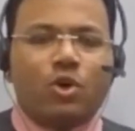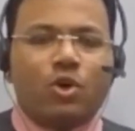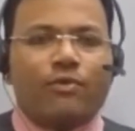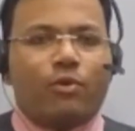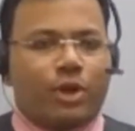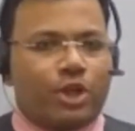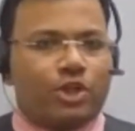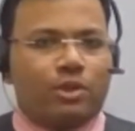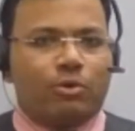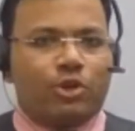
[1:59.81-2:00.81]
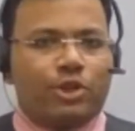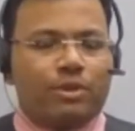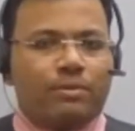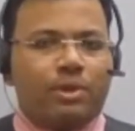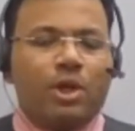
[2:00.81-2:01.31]
of rotational
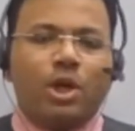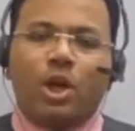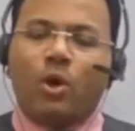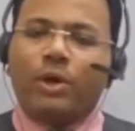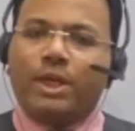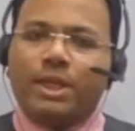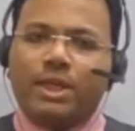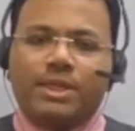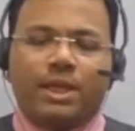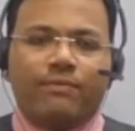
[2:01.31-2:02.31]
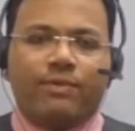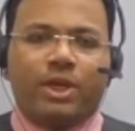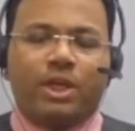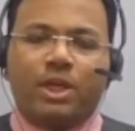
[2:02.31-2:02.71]
motion. Now, in the same way,